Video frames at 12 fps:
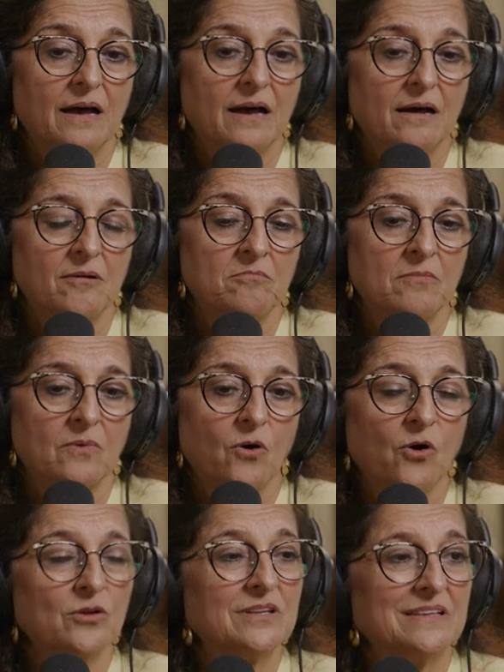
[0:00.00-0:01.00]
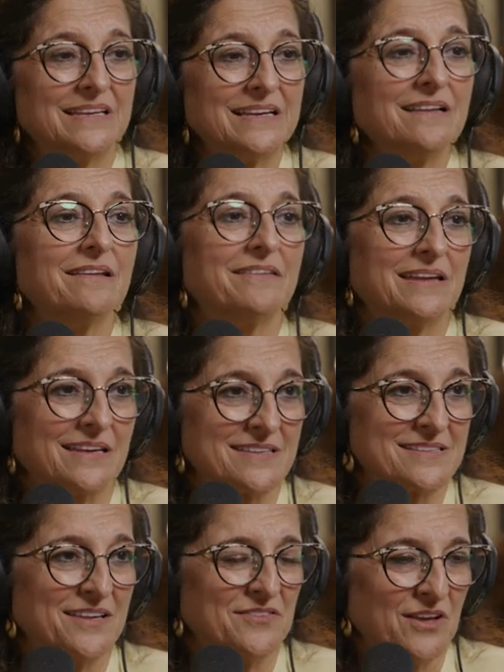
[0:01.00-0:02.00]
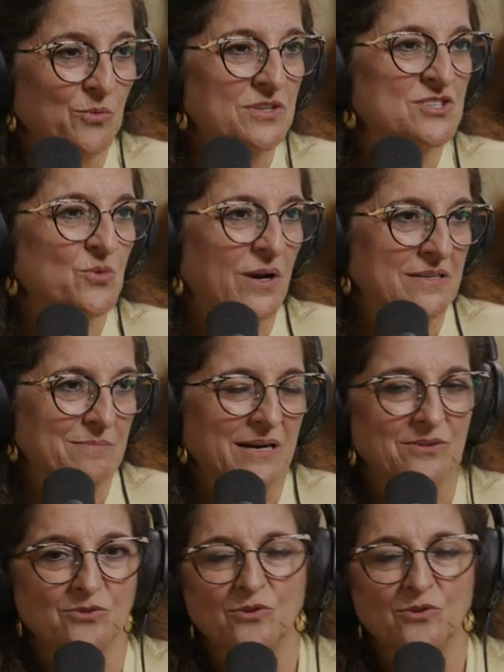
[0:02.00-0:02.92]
um, all the little things that they would sweat about